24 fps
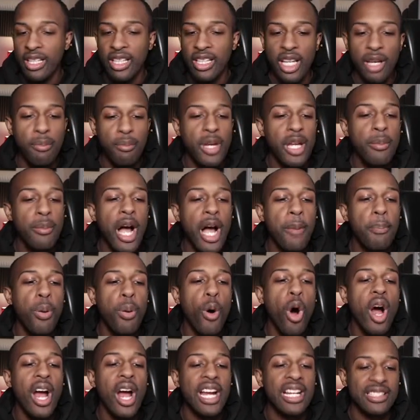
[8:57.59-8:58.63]
give me my
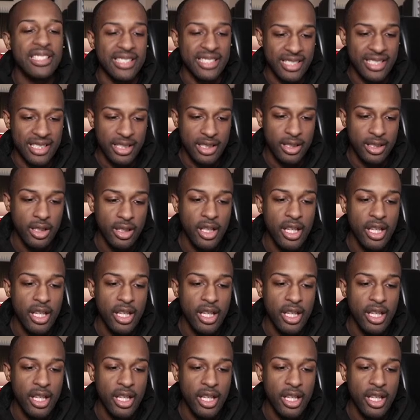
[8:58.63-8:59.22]
points!